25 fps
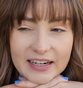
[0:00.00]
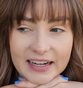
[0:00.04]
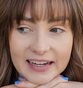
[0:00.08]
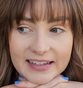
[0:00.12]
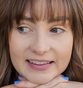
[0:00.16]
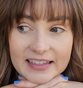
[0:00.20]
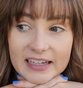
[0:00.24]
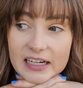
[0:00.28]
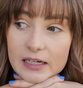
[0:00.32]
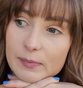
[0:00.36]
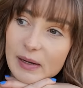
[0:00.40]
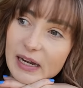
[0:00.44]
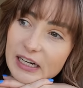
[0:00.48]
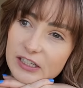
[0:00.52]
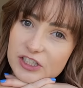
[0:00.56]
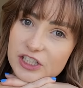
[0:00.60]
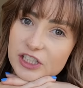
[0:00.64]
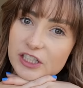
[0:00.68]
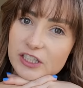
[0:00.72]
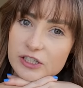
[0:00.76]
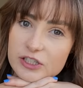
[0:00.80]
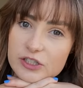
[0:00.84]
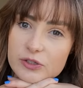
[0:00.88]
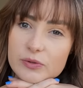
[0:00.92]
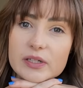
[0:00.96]
I think I'm actually
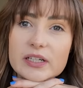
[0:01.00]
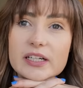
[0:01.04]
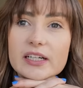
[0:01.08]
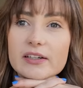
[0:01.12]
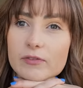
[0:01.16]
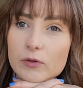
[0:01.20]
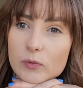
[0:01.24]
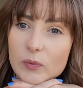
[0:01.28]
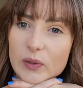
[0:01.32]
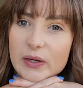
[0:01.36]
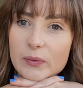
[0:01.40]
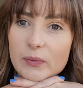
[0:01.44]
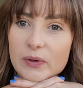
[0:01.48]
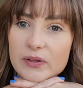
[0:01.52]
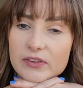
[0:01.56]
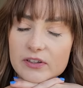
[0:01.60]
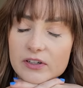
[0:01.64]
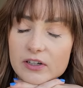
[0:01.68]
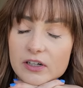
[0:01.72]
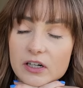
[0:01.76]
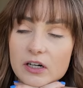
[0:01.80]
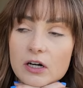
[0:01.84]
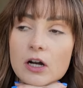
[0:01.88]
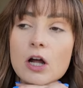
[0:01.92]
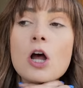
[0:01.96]
going to do a giveaway with
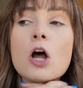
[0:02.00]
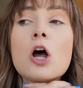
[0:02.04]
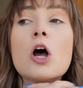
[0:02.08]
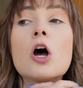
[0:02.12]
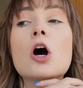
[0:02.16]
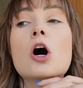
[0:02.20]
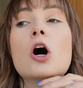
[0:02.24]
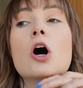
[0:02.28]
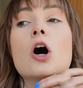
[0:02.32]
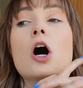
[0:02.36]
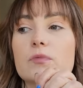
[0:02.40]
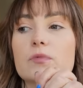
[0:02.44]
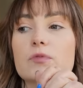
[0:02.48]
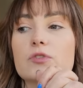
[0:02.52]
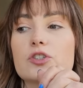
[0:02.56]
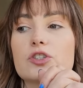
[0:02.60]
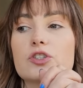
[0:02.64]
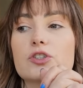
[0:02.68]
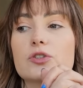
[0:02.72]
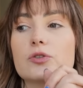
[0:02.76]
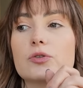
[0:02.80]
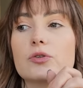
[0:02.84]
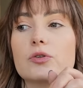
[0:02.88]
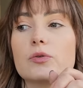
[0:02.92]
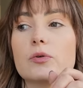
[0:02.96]
her
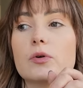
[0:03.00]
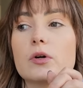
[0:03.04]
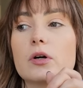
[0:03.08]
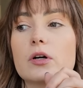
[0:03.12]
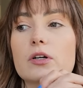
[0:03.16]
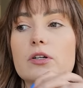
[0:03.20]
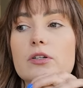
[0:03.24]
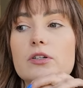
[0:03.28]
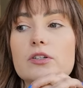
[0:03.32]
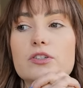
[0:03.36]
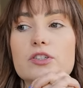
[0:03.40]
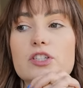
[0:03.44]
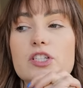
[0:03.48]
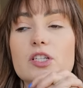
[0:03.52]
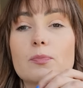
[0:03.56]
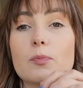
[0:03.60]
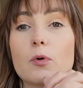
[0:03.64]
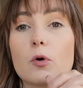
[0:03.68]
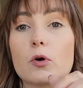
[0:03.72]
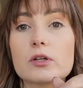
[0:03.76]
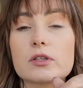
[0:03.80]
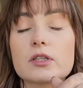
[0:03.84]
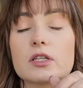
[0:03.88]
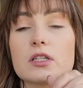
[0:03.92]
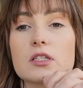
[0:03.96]
to
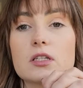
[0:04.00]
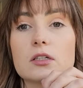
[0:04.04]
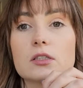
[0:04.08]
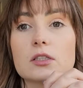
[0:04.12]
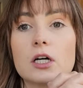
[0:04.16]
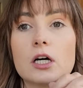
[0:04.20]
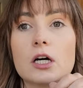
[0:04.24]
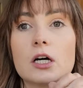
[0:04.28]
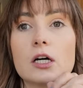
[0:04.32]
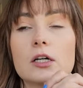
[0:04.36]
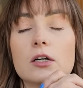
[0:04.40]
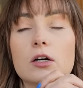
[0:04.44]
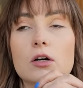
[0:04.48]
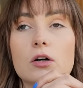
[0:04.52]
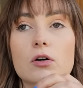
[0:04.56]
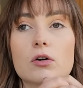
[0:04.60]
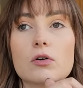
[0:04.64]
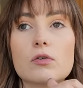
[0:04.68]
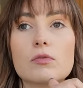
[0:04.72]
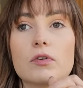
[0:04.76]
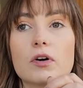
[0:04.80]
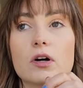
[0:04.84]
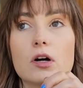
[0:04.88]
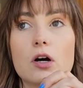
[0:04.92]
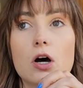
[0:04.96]
support the salon
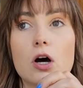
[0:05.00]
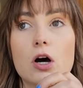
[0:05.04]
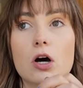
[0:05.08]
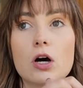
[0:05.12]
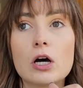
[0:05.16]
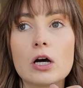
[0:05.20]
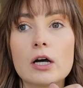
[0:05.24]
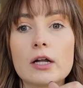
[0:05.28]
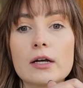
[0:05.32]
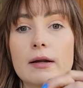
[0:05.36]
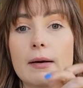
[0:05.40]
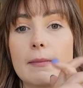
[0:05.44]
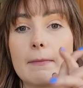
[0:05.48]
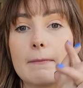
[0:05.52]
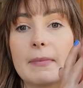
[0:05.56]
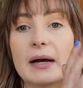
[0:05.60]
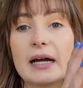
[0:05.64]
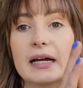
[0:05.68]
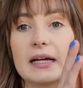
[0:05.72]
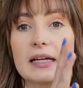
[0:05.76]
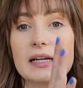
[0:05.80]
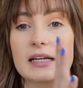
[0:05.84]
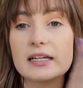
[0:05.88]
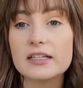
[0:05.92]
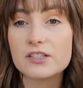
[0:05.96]
over on
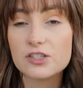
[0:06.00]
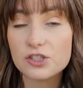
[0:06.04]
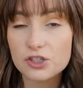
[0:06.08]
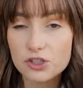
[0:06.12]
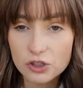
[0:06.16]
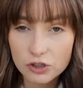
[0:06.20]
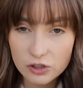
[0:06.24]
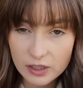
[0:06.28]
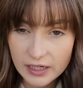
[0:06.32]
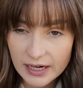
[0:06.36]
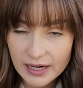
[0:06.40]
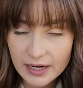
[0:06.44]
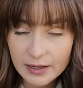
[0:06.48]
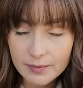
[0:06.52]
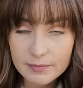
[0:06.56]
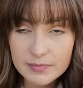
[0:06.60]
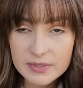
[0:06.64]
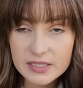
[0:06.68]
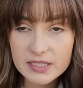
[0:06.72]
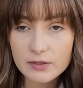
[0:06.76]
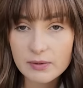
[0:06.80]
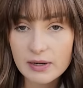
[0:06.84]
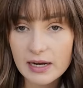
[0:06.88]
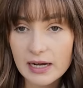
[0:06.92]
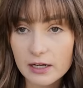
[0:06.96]
my Instagram.
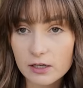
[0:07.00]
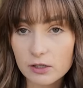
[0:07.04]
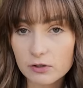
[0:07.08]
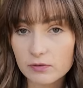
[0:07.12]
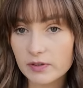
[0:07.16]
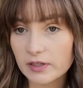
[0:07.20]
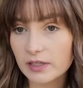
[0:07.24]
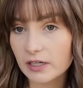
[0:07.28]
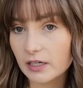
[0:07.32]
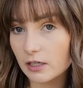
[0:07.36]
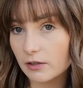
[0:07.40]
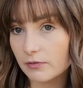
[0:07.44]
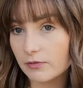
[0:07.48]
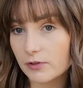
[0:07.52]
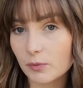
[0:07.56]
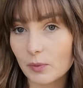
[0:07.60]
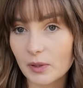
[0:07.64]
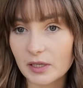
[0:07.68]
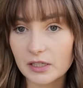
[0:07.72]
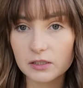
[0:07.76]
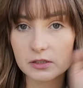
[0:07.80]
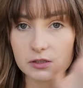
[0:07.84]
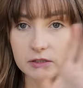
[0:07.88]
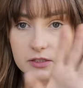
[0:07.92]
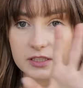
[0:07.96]
So head over there if you want
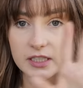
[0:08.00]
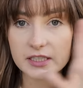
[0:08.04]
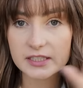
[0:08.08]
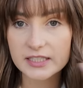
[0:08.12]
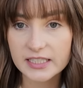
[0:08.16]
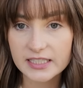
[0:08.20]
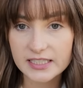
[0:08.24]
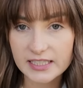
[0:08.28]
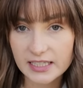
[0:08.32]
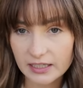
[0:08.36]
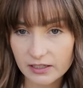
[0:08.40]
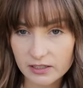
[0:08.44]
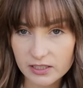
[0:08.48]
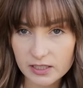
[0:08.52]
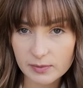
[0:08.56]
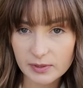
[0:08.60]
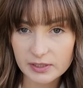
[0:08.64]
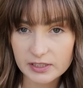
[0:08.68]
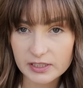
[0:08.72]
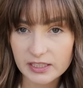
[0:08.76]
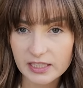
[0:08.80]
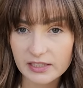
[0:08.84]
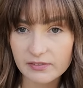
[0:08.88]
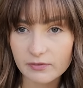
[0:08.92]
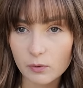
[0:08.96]
to learn the details about
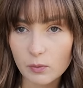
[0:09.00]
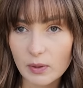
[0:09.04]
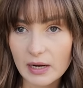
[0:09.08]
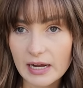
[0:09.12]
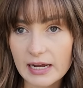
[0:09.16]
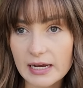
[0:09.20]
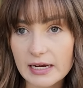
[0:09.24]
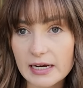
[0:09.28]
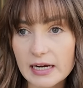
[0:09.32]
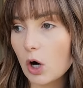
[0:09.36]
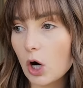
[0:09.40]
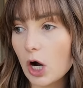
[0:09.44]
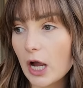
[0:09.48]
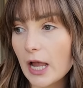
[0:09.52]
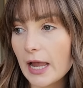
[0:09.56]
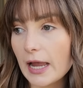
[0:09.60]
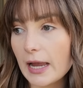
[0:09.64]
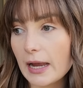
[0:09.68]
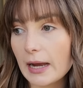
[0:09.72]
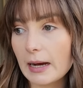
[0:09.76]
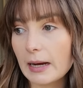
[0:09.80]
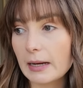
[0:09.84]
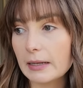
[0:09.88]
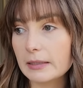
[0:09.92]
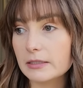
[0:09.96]
the giveaway.
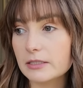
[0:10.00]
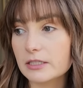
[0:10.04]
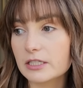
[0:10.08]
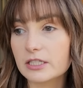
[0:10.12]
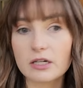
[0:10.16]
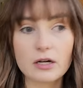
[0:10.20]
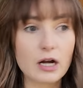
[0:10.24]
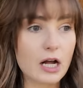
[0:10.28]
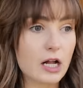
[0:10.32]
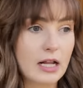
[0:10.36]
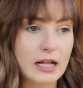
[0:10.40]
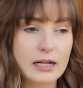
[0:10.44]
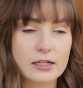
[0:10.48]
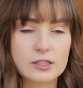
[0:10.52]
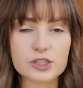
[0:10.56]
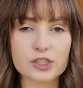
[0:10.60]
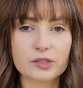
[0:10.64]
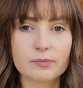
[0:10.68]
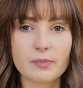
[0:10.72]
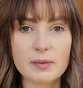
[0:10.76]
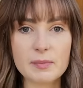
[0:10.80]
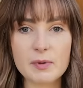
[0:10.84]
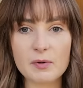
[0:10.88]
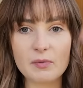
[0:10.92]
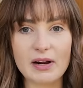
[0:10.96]
And I'll actually
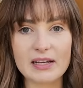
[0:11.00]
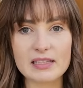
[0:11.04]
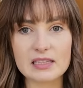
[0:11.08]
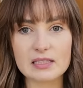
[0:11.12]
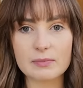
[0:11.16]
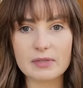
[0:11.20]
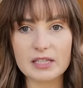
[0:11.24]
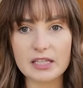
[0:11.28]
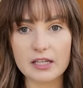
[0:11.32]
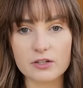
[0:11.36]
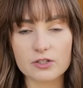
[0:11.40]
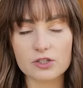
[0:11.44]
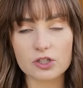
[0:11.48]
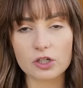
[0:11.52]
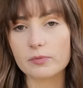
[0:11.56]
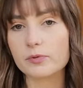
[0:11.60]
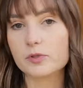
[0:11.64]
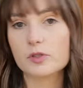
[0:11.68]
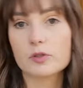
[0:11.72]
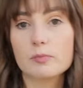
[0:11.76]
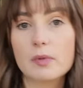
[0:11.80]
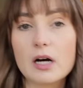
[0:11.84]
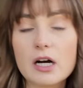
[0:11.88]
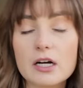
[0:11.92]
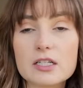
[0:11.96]
maybe write them in the
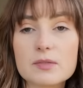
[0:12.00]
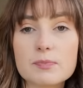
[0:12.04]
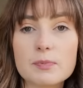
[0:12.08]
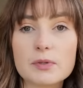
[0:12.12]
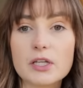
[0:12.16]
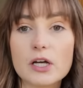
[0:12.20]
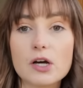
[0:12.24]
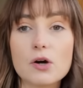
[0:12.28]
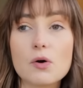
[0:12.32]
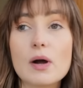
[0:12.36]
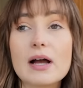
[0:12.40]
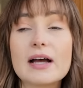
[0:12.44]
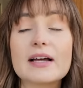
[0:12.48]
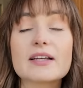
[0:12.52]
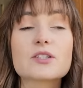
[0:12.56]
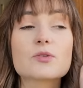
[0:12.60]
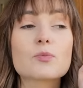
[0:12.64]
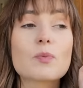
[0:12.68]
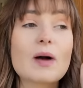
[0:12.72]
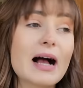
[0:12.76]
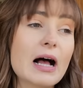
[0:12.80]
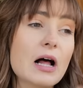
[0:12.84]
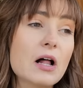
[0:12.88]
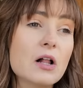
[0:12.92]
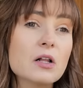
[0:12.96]
description box below as
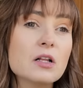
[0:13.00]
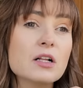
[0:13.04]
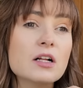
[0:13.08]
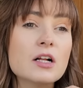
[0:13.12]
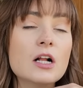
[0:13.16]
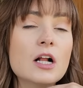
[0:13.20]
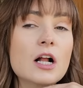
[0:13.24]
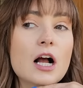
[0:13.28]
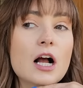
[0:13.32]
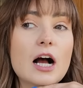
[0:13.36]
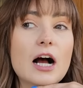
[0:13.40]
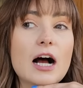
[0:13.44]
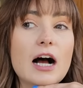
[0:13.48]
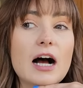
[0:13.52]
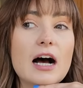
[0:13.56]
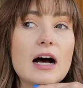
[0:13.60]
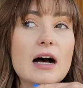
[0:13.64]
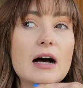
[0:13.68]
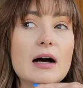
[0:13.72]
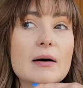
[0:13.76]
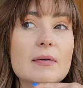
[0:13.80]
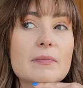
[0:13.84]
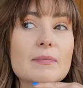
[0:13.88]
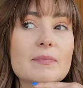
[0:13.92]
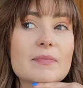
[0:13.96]
well.
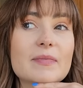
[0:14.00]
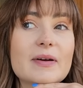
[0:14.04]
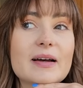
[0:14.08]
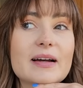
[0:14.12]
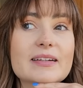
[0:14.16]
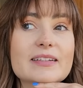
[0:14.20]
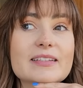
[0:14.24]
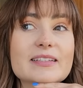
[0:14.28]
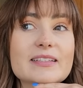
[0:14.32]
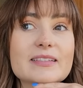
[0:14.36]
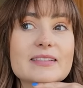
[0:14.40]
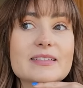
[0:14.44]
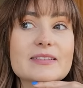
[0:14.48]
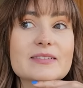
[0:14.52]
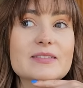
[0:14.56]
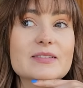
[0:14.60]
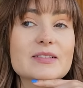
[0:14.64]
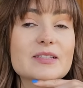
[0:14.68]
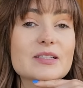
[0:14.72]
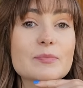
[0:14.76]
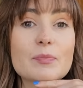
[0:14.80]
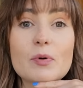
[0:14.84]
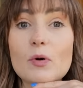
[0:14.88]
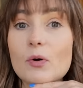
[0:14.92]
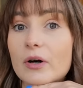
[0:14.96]
Um, and just
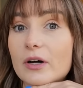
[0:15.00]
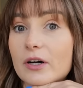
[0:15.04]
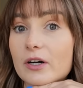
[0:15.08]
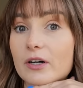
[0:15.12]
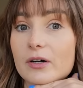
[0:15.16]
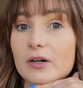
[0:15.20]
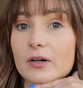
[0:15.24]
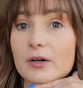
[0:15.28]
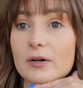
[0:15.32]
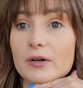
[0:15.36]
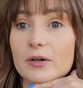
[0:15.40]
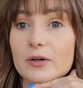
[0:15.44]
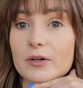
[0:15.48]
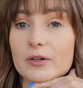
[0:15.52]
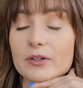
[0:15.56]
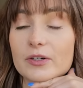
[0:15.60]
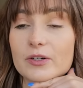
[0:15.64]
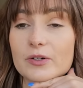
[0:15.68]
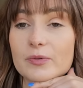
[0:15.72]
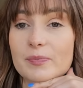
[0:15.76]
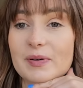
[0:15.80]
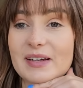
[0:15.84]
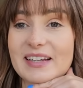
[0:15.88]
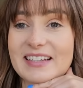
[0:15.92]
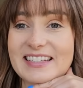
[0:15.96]
support her, her new
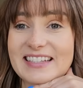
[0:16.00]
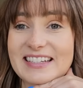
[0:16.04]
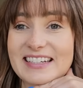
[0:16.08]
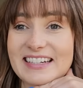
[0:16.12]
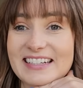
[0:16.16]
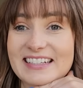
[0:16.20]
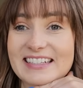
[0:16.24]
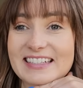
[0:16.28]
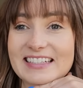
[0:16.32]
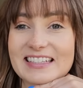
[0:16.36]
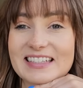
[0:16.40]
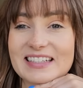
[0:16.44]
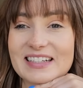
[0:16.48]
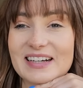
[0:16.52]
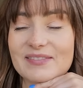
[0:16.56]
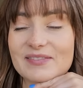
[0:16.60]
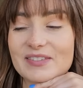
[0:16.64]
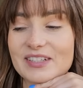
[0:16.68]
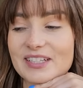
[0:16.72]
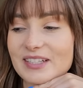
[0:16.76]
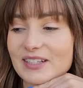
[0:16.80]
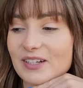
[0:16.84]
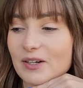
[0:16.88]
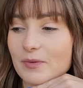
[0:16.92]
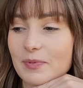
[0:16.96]
business. I'm
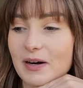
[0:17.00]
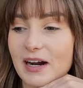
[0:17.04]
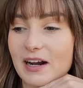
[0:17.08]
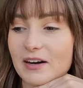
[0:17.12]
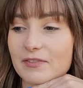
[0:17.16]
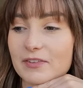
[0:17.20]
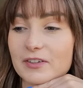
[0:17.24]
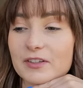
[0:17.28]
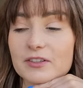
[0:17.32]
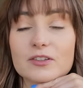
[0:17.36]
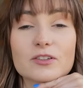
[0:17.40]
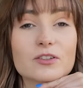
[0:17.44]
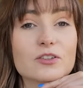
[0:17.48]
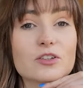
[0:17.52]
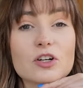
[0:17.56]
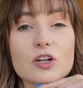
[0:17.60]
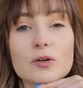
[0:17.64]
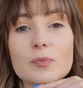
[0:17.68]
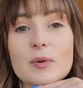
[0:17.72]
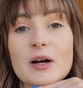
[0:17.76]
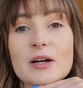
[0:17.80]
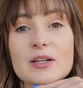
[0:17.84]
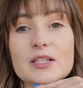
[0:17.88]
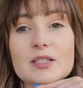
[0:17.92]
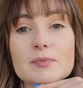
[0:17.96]
just so proud of her little girl
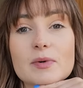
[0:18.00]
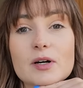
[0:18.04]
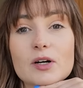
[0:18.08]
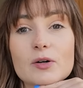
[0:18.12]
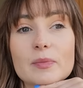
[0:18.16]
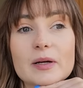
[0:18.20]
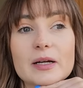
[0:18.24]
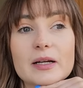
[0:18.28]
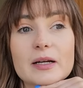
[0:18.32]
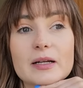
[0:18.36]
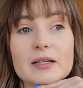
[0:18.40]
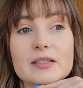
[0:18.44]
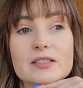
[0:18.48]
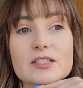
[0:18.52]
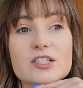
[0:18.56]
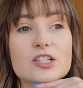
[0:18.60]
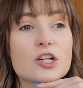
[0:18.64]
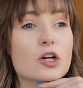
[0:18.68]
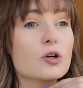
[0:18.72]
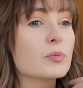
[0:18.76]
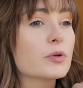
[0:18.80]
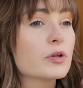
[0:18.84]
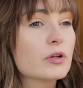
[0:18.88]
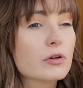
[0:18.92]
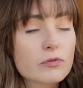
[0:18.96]
boss moment. It's
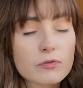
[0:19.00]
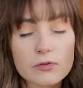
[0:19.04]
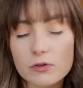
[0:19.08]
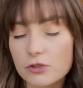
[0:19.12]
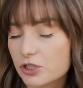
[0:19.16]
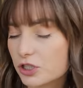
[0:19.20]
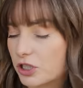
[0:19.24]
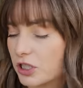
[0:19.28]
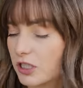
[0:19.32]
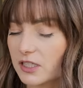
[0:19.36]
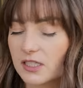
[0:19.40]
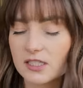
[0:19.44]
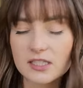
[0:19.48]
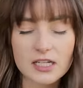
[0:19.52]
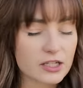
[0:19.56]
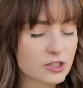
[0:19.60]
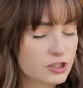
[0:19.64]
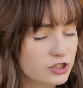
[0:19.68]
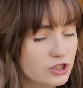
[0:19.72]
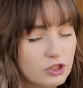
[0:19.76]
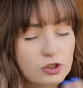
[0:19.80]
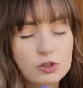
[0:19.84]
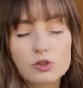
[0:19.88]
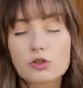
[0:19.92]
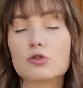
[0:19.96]
so beautiful. She did such
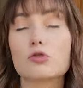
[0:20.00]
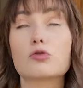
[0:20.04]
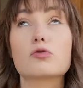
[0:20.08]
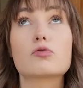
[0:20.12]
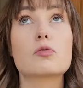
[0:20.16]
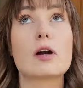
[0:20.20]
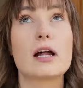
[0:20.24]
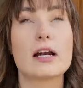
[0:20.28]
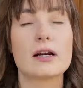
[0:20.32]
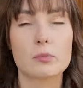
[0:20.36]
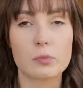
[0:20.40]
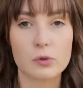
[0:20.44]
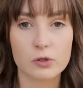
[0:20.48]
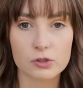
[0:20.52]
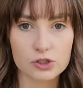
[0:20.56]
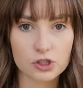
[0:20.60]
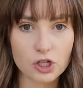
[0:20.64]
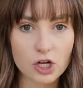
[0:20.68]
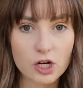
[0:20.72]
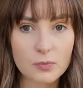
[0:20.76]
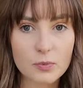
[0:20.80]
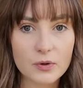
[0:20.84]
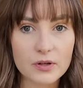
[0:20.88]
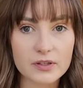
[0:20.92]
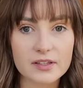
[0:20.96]
an incredible
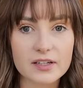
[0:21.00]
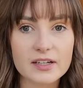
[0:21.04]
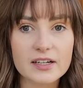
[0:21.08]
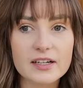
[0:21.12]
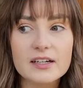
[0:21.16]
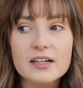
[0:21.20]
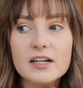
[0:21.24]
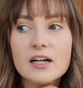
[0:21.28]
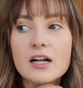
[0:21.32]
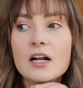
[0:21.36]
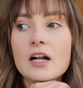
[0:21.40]
job with it.